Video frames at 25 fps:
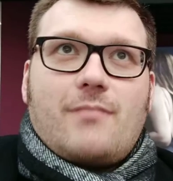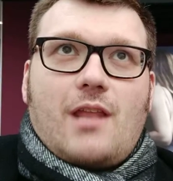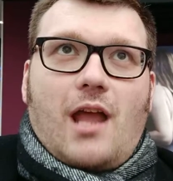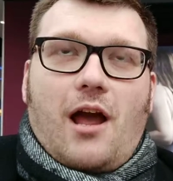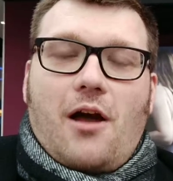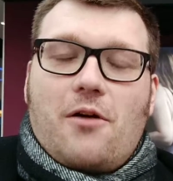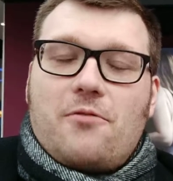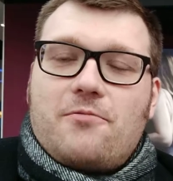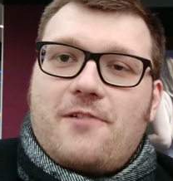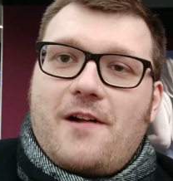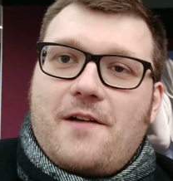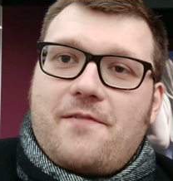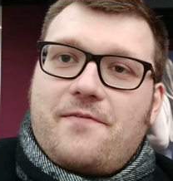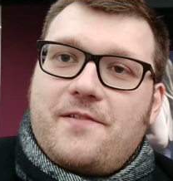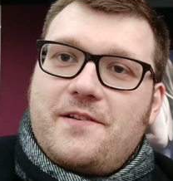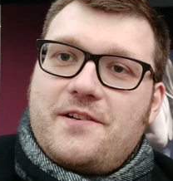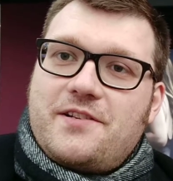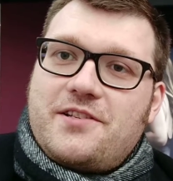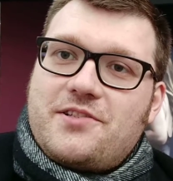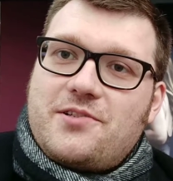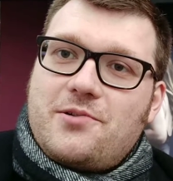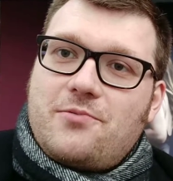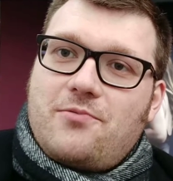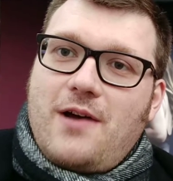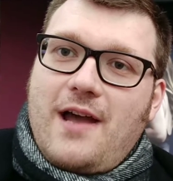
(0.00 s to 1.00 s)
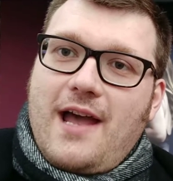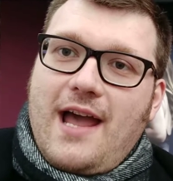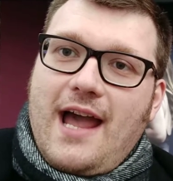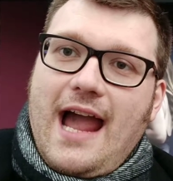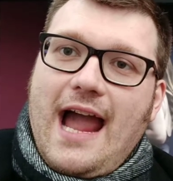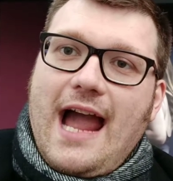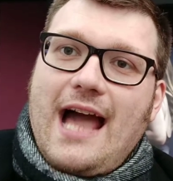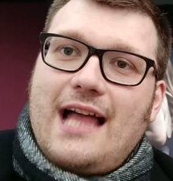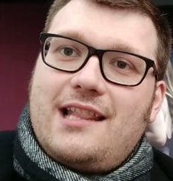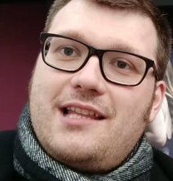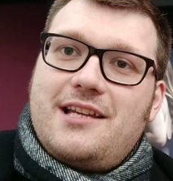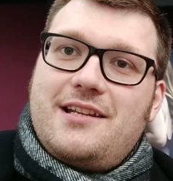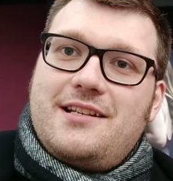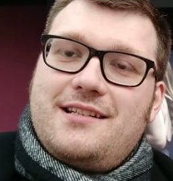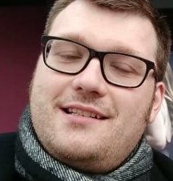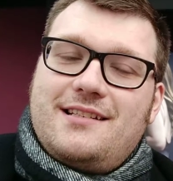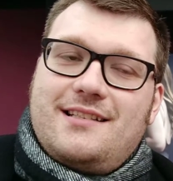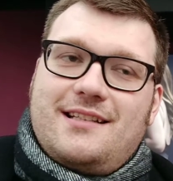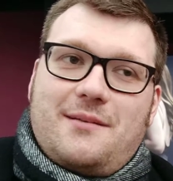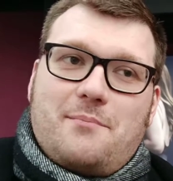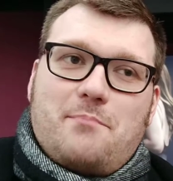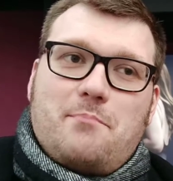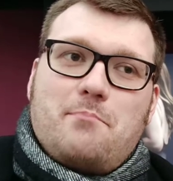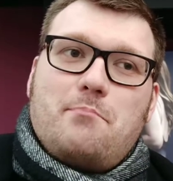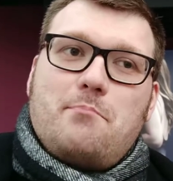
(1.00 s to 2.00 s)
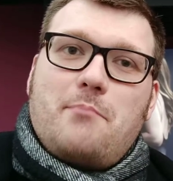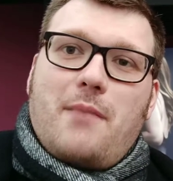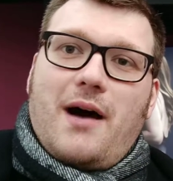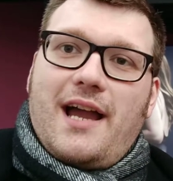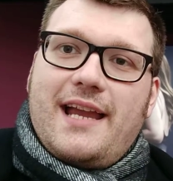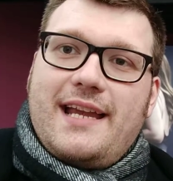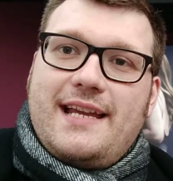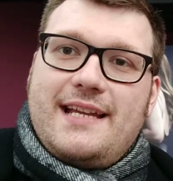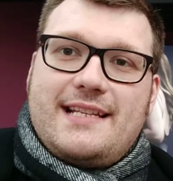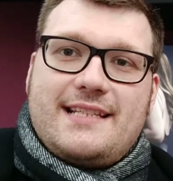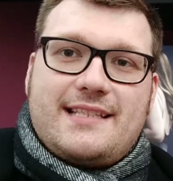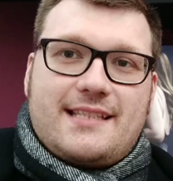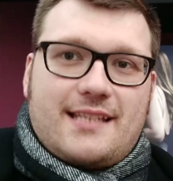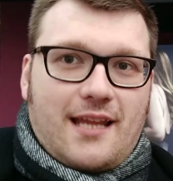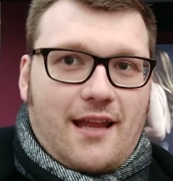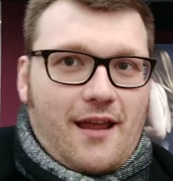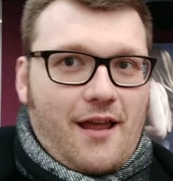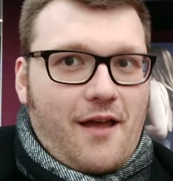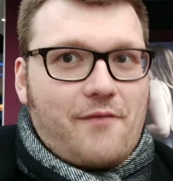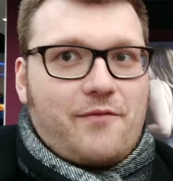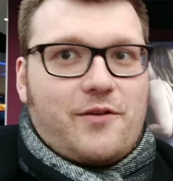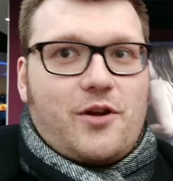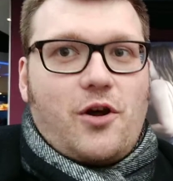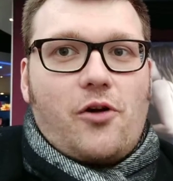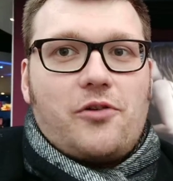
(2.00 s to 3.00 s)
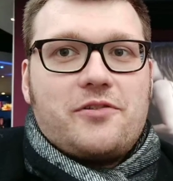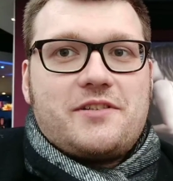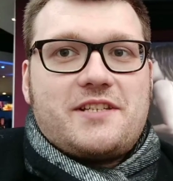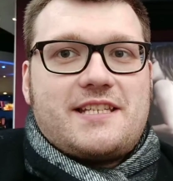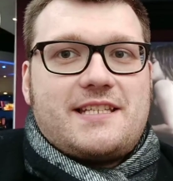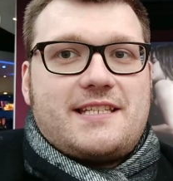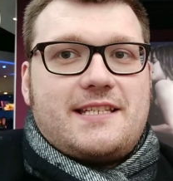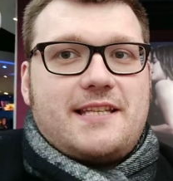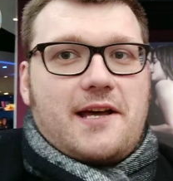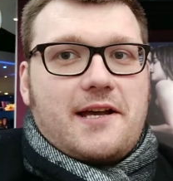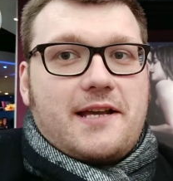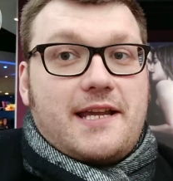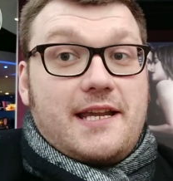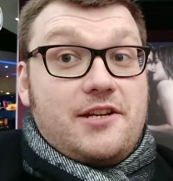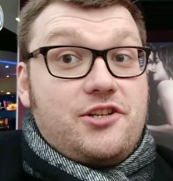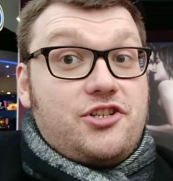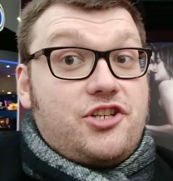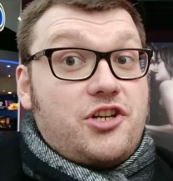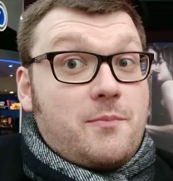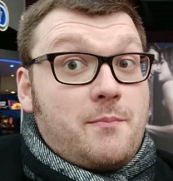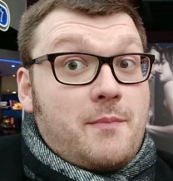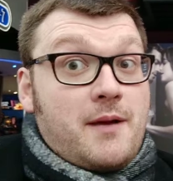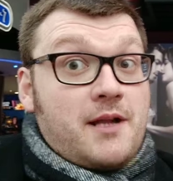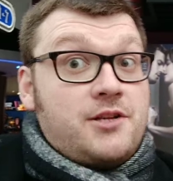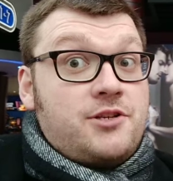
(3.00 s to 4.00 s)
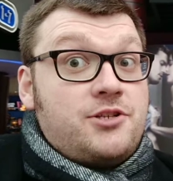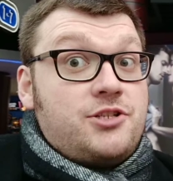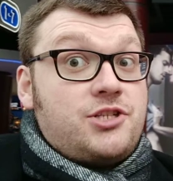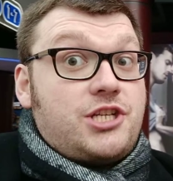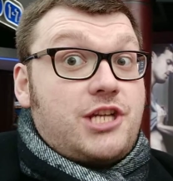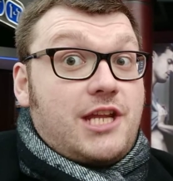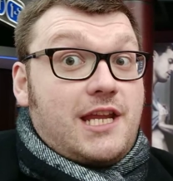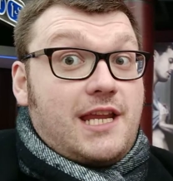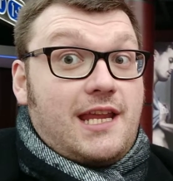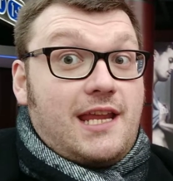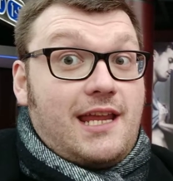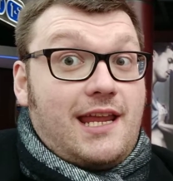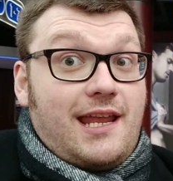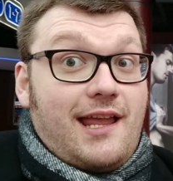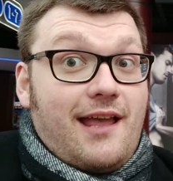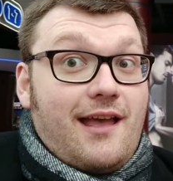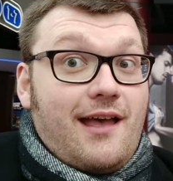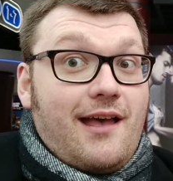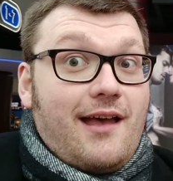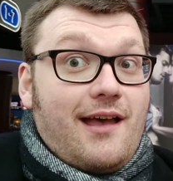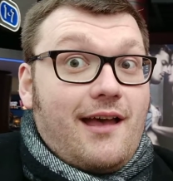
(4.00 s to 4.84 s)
a reference to where Alan might have got stuck in Jumanji